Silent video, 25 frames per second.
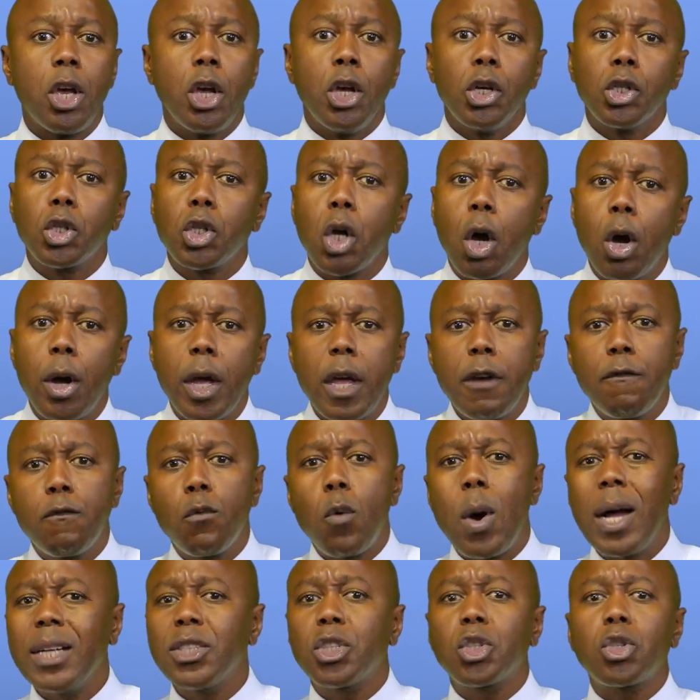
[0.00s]
So if
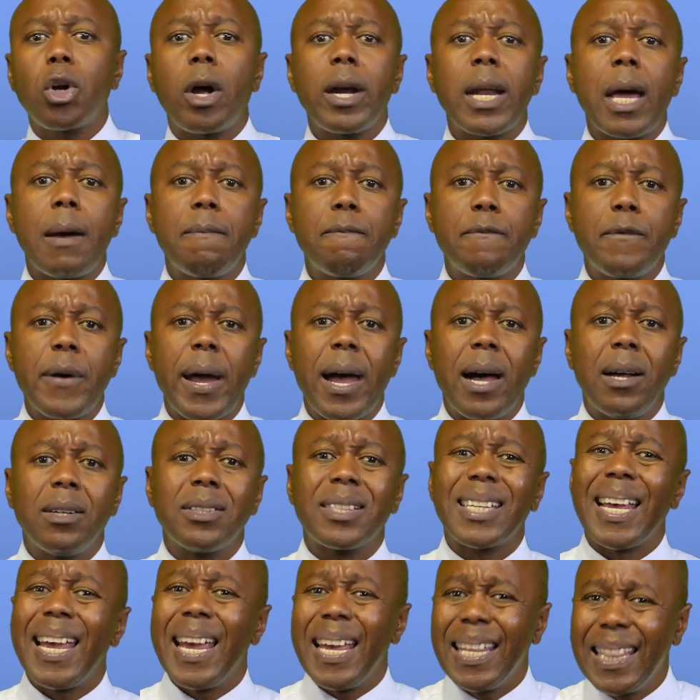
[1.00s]
one startup
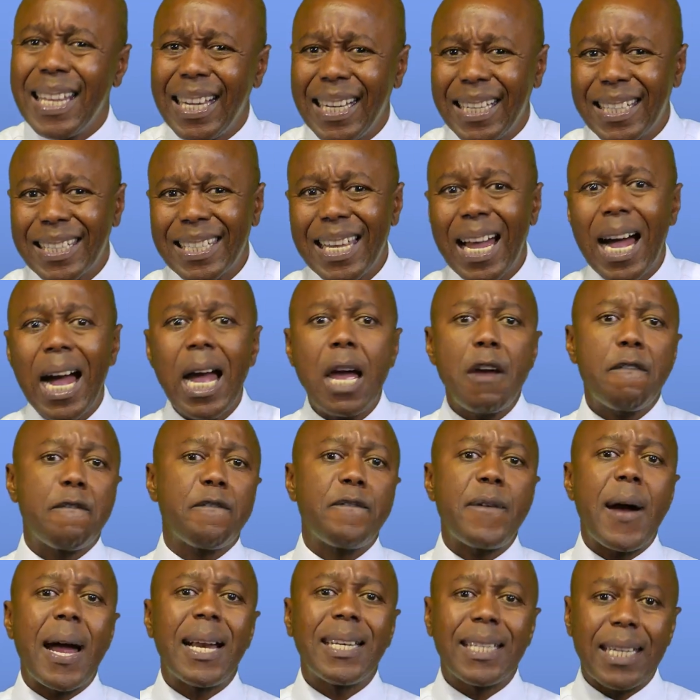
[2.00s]
fails, the entire
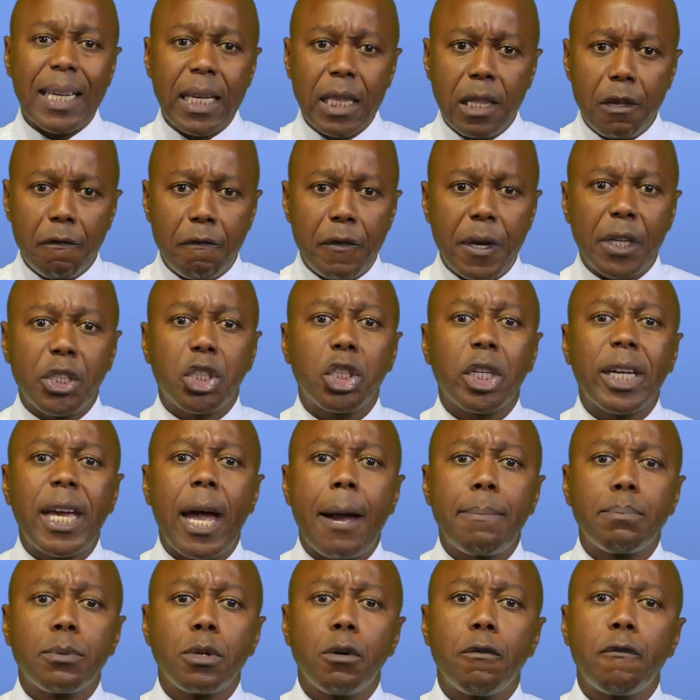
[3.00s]
fund in the venture
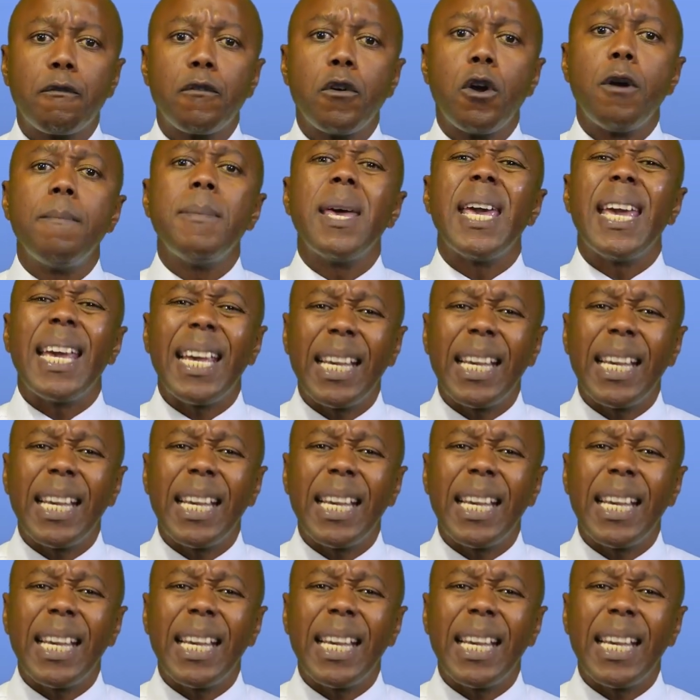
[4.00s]
capital firm